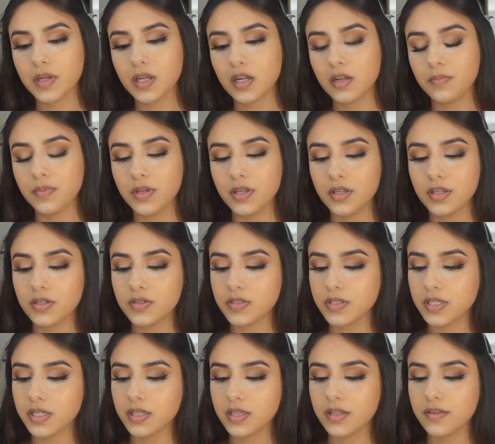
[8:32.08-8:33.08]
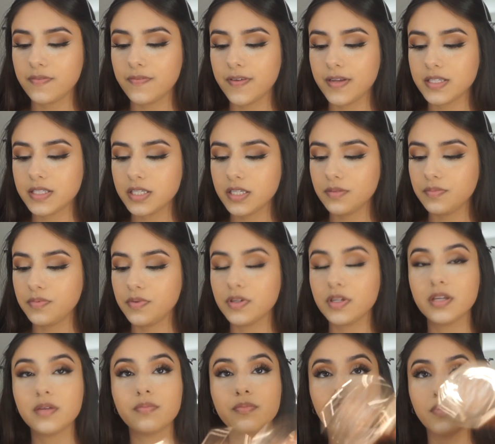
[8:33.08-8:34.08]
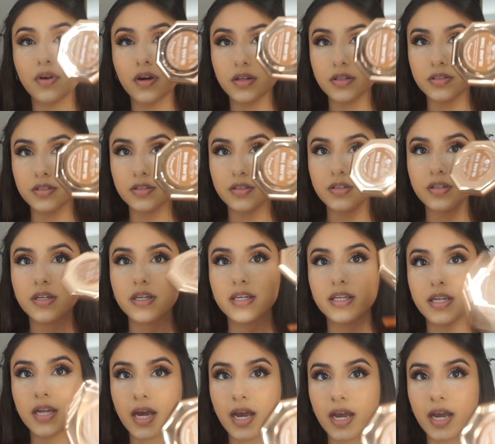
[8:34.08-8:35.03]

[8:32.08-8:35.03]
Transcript: going to be using the Fenty Beauty Bronzer in